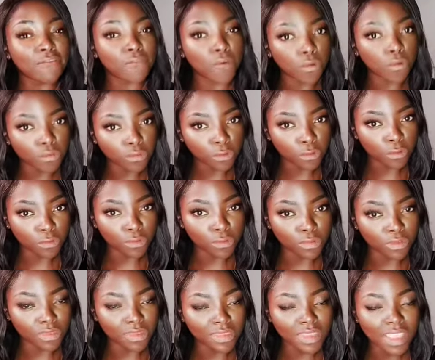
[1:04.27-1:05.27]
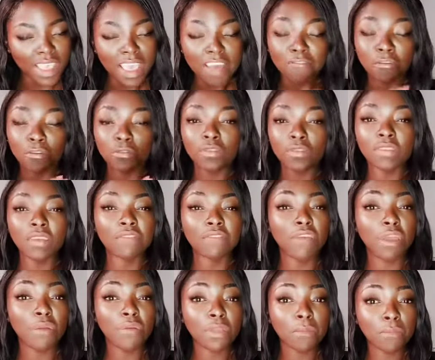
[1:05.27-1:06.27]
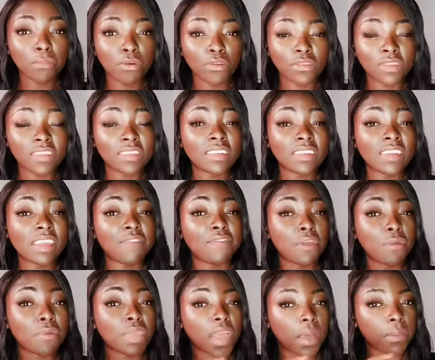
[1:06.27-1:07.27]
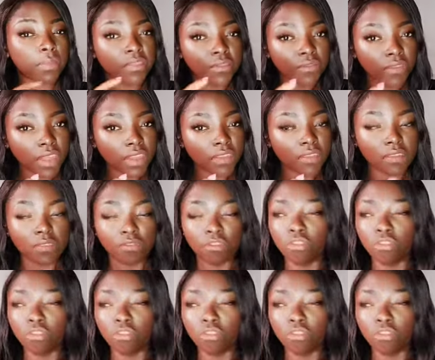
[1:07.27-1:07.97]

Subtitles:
photos. Photos are very important and they are very captivating.